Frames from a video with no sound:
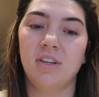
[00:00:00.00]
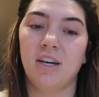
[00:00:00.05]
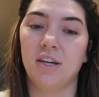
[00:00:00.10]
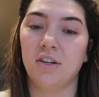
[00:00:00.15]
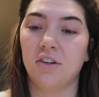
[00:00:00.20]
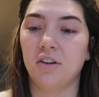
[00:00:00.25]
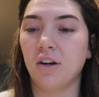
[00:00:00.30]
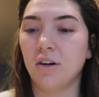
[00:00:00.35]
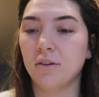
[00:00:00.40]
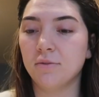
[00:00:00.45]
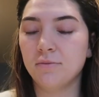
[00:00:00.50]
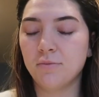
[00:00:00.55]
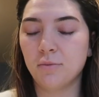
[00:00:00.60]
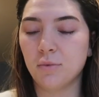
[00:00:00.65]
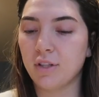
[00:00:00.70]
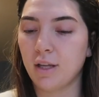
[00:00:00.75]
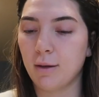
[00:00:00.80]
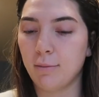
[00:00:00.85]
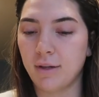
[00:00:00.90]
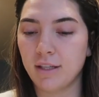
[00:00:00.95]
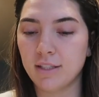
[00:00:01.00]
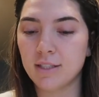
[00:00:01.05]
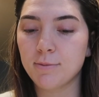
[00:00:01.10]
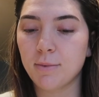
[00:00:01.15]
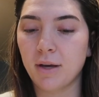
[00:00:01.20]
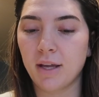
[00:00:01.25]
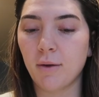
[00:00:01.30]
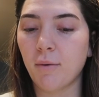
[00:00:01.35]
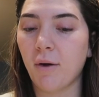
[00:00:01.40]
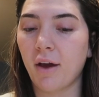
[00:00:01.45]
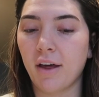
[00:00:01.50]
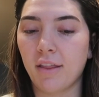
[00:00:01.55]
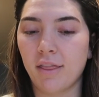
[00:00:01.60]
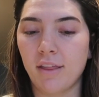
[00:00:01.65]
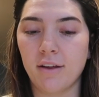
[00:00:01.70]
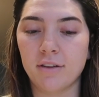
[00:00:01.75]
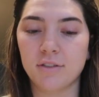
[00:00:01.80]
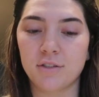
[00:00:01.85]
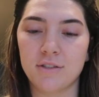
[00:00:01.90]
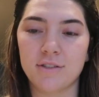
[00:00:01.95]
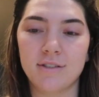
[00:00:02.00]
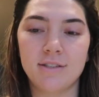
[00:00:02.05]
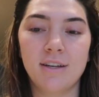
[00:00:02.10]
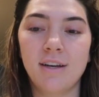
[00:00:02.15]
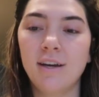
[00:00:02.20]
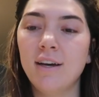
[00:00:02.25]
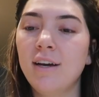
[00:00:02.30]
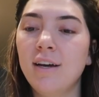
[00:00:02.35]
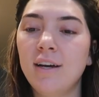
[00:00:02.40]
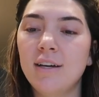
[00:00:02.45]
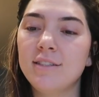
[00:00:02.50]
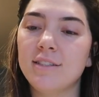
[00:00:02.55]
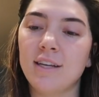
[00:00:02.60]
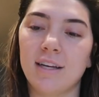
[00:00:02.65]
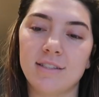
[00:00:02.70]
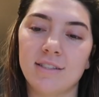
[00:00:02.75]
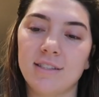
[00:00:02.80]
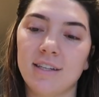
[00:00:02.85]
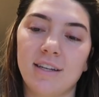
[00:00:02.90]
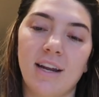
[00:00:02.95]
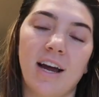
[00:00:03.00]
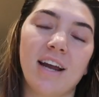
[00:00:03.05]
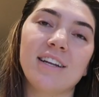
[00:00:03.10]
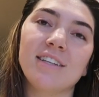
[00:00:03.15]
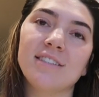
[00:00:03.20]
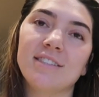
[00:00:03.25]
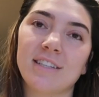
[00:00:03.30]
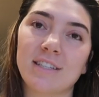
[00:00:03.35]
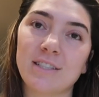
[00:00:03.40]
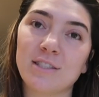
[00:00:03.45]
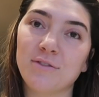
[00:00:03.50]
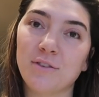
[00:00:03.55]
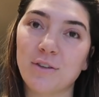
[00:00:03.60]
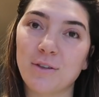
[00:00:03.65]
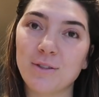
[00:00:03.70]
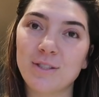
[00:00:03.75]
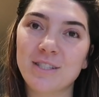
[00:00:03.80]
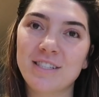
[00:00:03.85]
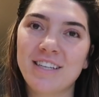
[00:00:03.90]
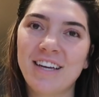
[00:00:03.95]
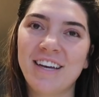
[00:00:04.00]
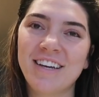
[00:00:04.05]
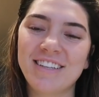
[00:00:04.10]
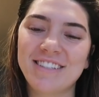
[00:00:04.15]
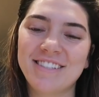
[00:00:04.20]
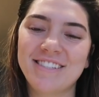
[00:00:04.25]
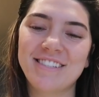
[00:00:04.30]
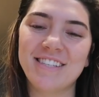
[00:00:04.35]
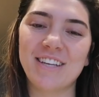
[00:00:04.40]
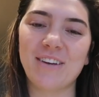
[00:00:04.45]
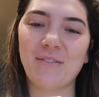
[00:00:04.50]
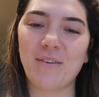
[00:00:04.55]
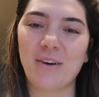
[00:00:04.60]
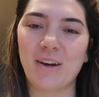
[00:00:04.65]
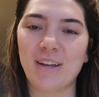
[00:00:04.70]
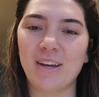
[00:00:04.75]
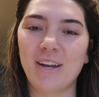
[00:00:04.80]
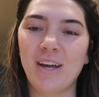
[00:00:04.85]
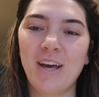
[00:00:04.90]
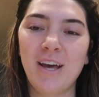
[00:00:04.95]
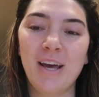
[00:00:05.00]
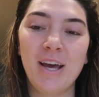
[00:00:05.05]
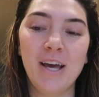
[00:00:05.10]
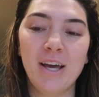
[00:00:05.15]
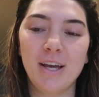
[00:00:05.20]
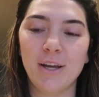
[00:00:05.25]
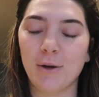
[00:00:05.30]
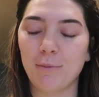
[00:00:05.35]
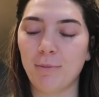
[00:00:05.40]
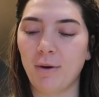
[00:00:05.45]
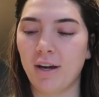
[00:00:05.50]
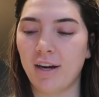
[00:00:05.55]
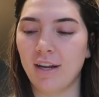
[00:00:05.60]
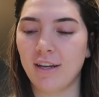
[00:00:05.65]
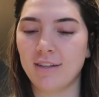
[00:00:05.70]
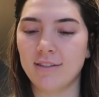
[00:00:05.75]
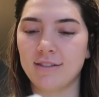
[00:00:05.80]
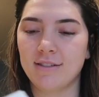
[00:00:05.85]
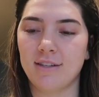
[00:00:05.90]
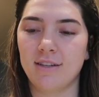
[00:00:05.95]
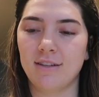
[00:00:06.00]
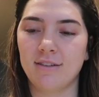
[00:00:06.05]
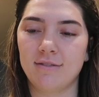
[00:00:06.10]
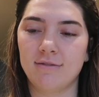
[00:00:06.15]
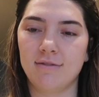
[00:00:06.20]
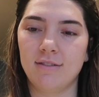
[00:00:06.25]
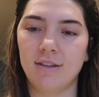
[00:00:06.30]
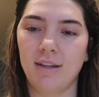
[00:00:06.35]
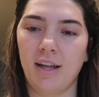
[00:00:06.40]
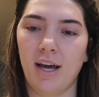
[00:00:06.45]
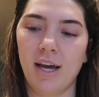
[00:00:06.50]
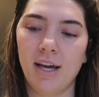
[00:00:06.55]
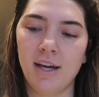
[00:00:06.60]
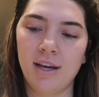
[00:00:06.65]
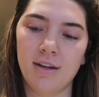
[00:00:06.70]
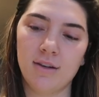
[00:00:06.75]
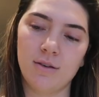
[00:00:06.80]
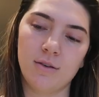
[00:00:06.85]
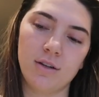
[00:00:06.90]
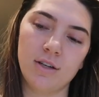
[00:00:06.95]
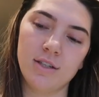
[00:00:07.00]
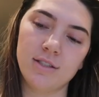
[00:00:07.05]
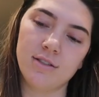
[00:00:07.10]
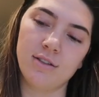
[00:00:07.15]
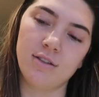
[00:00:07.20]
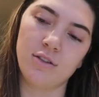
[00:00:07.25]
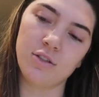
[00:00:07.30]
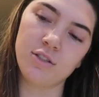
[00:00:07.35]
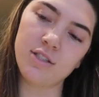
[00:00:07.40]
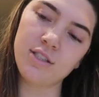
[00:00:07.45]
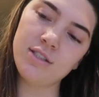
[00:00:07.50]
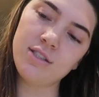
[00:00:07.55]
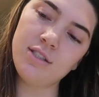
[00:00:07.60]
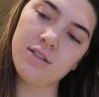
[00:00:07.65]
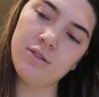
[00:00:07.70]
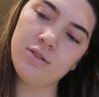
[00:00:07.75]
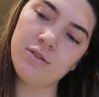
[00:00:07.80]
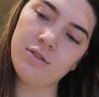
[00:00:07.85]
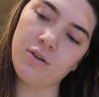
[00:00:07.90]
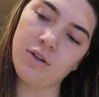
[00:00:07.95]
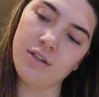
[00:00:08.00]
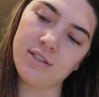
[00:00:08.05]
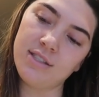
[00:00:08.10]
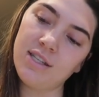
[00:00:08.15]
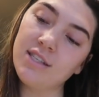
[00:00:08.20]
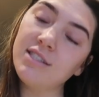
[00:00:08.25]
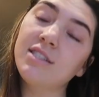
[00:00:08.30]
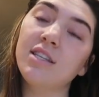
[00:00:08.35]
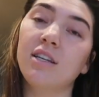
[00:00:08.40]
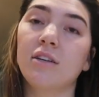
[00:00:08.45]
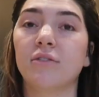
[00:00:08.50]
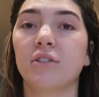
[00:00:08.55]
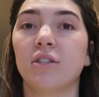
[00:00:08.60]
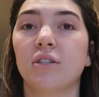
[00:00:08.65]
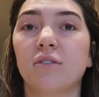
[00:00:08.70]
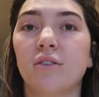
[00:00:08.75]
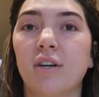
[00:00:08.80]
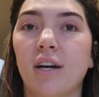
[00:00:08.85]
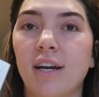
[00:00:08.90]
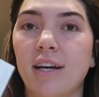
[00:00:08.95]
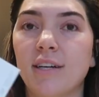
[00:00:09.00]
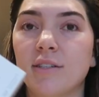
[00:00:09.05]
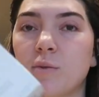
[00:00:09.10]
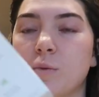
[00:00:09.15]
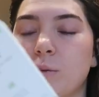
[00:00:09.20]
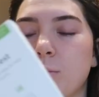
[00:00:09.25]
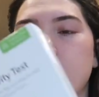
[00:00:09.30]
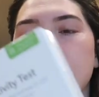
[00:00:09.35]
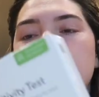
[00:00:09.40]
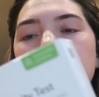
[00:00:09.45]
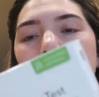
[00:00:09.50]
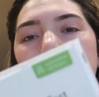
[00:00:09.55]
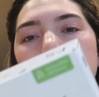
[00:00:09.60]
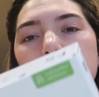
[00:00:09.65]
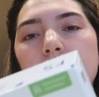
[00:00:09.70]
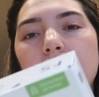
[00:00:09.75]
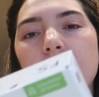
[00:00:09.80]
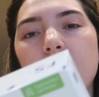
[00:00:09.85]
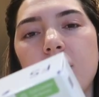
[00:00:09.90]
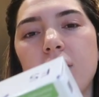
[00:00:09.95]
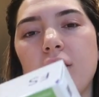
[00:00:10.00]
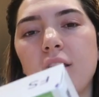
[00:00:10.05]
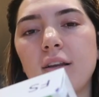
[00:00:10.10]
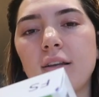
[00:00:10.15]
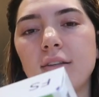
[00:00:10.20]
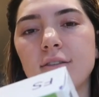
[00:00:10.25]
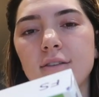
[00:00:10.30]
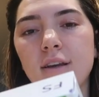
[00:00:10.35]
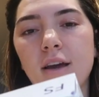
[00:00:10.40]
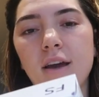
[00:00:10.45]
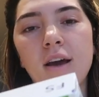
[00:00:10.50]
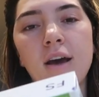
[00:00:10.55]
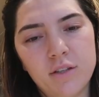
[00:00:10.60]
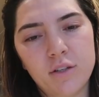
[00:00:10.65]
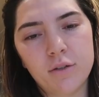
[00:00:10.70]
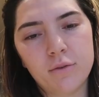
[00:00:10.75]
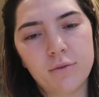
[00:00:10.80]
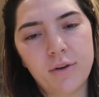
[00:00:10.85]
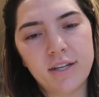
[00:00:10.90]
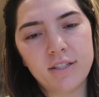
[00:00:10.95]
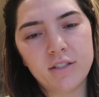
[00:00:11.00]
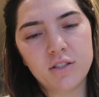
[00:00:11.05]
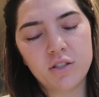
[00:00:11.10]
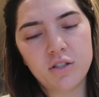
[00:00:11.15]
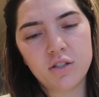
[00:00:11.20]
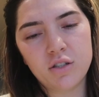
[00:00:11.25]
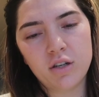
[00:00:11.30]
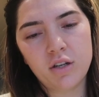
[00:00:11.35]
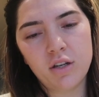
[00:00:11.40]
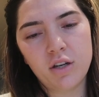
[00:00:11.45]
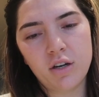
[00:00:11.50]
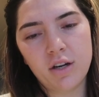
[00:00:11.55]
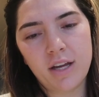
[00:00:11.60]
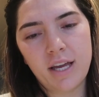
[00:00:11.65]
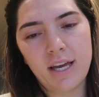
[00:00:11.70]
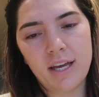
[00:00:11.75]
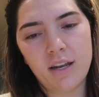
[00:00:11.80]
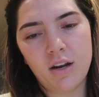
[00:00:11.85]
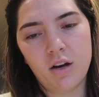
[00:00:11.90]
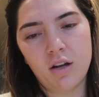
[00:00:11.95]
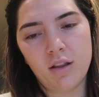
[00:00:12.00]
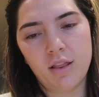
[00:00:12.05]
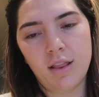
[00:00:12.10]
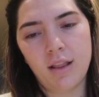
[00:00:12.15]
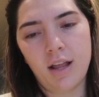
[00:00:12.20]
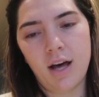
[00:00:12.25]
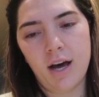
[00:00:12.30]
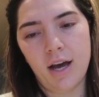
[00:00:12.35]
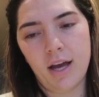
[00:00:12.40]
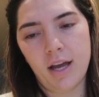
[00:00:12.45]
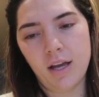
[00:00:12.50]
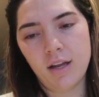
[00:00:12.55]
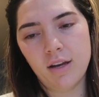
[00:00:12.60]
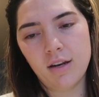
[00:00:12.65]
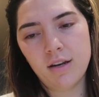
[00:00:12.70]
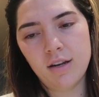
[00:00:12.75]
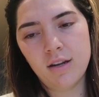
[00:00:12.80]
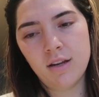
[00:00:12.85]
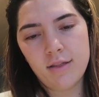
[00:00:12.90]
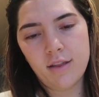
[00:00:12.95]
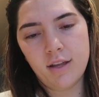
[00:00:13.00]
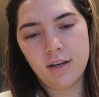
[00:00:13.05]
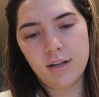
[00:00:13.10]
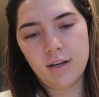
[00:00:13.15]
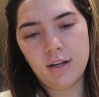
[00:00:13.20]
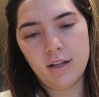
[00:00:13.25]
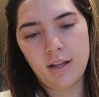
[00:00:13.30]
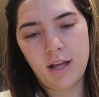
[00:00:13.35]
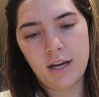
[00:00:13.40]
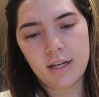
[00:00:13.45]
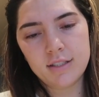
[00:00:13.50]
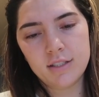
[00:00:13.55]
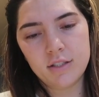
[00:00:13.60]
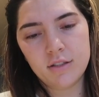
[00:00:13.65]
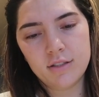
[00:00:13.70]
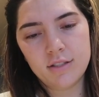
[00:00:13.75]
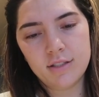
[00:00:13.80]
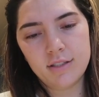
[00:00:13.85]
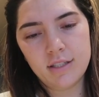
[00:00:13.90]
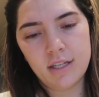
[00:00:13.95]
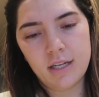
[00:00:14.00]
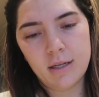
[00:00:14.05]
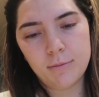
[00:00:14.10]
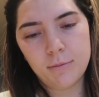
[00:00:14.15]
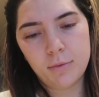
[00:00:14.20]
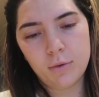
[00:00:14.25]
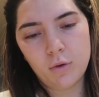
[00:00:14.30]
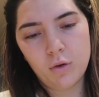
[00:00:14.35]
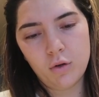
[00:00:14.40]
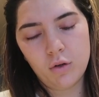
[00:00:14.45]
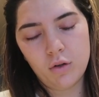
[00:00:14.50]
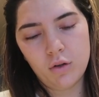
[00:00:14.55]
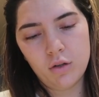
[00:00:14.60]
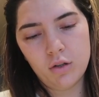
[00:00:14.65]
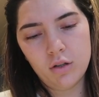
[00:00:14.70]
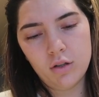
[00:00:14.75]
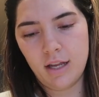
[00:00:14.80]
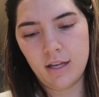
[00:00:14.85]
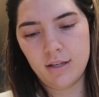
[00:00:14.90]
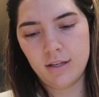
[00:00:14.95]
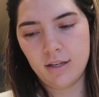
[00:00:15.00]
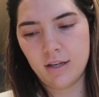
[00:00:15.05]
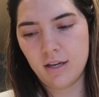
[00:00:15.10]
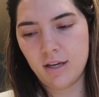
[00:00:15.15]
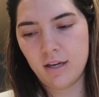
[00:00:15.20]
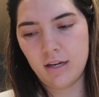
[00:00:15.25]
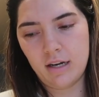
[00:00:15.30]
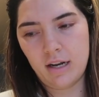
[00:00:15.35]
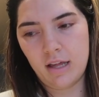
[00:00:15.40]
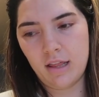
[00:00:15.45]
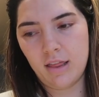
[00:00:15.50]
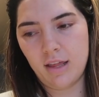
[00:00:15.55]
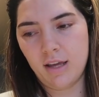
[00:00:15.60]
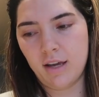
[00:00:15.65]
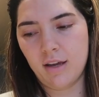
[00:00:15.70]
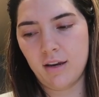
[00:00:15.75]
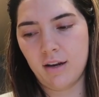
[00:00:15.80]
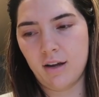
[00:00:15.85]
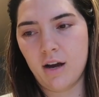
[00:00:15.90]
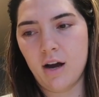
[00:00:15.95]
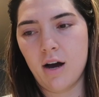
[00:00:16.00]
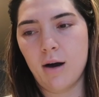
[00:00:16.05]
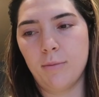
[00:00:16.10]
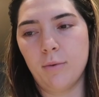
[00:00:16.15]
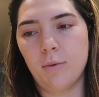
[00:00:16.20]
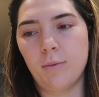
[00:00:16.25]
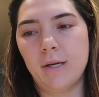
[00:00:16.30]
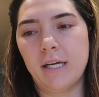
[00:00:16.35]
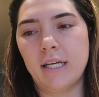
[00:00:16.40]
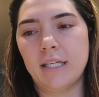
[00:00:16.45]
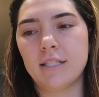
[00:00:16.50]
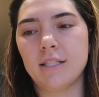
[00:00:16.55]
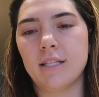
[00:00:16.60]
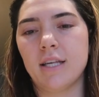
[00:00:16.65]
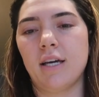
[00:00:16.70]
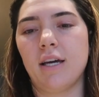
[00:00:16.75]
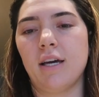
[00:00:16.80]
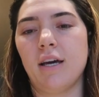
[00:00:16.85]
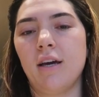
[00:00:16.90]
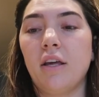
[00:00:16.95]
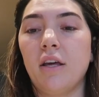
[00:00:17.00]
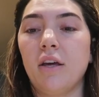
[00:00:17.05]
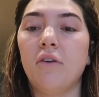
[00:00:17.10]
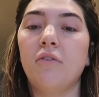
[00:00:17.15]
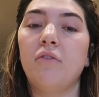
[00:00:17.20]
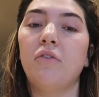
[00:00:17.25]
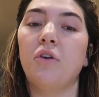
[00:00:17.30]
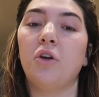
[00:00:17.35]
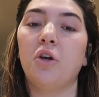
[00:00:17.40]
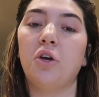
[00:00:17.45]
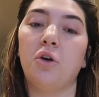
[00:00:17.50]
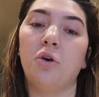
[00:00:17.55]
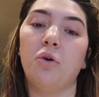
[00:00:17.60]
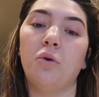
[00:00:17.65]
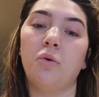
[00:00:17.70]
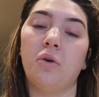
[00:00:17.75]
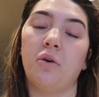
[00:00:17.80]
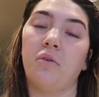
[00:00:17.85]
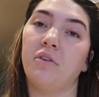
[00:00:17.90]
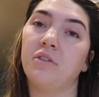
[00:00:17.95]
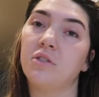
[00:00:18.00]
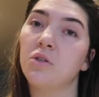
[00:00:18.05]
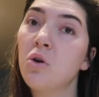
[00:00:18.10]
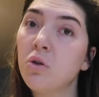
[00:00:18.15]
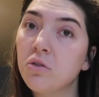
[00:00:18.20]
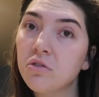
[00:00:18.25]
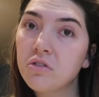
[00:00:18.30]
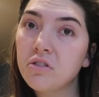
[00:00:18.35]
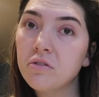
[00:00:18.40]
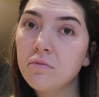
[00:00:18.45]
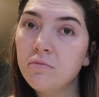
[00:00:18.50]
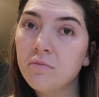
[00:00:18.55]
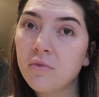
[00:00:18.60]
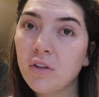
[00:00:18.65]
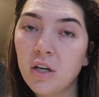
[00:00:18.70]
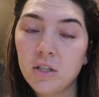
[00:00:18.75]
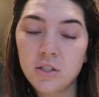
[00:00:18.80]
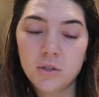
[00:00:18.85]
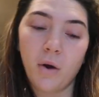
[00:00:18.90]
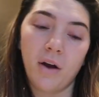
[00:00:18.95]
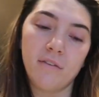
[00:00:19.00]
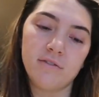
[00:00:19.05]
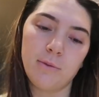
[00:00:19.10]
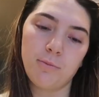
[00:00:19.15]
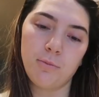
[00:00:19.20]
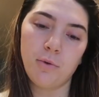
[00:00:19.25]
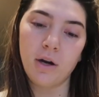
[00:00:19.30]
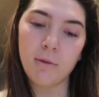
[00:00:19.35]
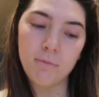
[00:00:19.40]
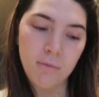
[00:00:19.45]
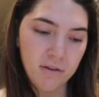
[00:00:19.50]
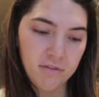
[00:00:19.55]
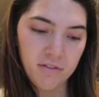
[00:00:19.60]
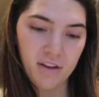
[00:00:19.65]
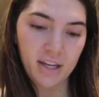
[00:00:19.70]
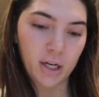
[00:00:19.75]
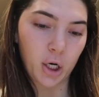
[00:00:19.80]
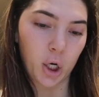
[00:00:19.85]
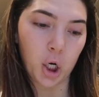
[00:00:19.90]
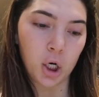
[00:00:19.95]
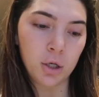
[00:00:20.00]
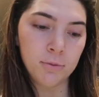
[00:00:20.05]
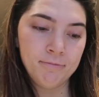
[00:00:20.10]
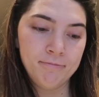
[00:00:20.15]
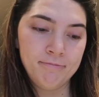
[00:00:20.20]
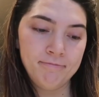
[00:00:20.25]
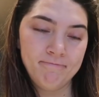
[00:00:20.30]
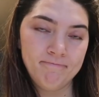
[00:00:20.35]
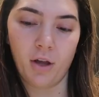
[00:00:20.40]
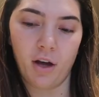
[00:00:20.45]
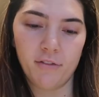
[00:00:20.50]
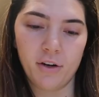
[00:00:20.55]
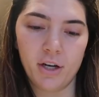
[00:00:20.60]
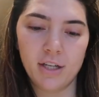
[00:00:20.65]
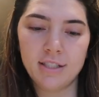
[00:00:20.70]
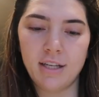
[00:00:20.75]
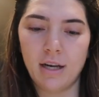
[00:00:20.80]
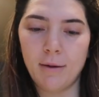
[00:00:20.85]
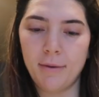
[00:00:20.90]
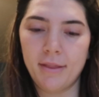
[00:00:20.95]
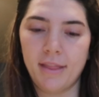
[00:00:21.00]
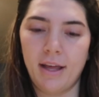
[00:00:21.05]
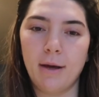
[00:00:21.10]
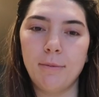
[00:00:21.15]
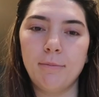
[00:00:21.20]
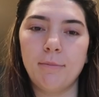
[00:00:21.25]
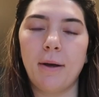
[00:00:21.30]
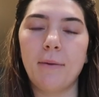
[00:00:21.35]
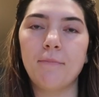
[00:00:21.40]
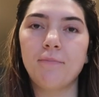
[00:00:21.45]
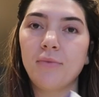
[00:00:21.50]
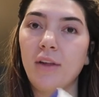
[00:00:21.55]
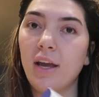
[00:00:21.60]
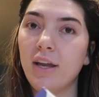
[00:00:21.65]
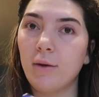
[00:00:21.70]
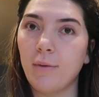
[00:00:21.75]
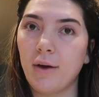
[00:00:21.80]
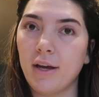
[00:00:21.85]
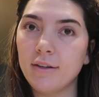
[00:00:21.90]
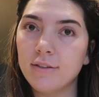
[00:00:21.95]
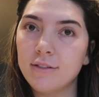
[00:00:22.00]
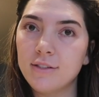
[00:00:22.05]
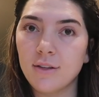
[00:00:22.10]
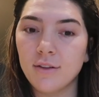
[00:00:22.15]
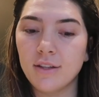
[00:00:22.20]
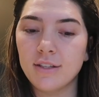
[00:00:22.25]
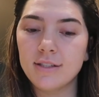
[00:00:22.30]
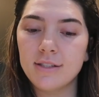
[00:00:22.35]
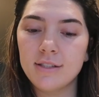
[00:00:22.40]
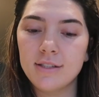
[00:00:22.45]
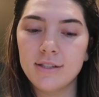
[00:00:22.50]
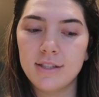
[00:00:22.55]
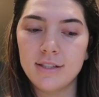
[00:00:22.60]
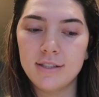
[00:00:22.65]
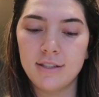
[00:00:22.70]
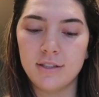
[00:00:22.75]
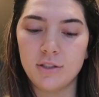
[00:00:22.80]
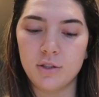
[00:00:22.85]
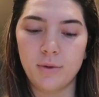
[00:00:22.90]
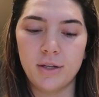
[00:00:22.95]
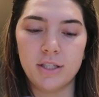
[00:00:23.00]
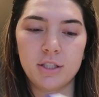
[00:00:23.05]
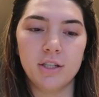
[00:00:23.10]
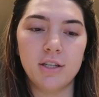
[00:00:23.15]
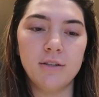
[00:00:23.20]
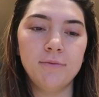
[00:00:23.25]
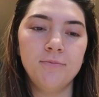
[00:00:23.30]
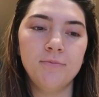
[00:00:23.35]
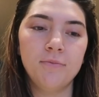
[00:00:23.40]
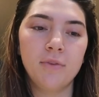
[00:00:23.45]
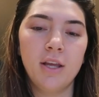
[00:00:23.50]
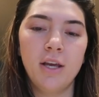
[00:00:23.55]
I don't know what that means, but anyway, I think just testing 96 foods to see what your body doesn't like or is allergic to or is sensitive to, I guess would be a good thing to say. So you register your kit online and then collect your sample, send it, and I think in a couple weeks they give you your results. So I have to prick my finger. Not very excited about that, but anyway, so this is the situation.